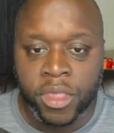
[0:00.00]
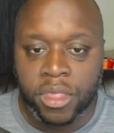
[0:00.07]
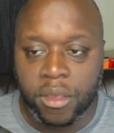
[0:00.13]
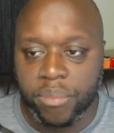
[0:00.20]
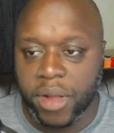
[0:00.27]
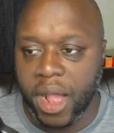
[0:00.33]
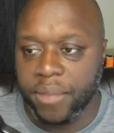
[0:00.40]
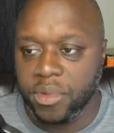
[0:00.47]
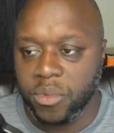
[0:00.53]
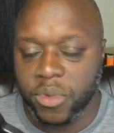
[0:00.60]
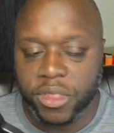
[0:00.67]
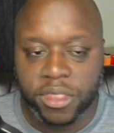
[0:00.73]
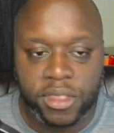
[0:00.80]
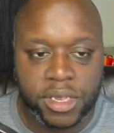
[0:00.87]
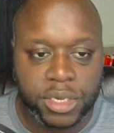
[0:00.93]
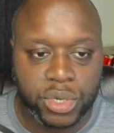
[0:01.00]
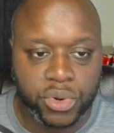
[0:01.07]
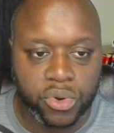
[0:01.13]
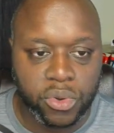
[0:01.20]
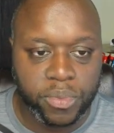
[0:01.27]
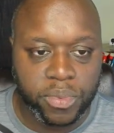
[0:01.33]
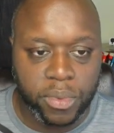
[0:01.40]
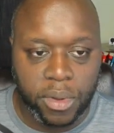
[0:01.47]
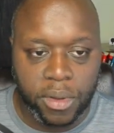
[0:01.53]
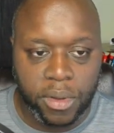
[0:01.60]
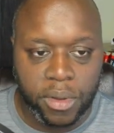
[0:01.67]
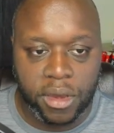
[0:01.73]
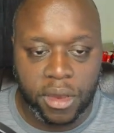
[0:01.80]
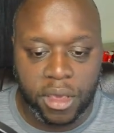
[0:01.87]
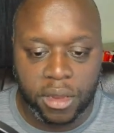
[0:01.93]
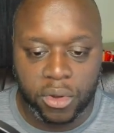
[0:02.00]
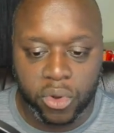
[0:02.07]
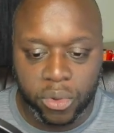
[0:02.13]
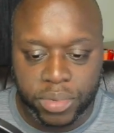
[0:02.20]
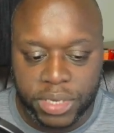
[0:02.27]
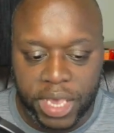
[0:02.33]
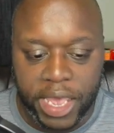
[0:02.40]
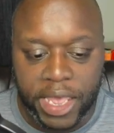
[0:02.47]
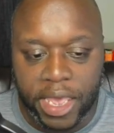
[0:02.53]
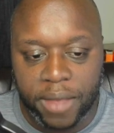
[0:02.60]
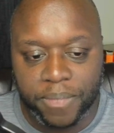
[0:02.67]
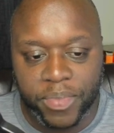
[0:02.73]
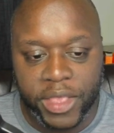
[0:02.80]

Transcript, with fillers: The problem with this group and groups like it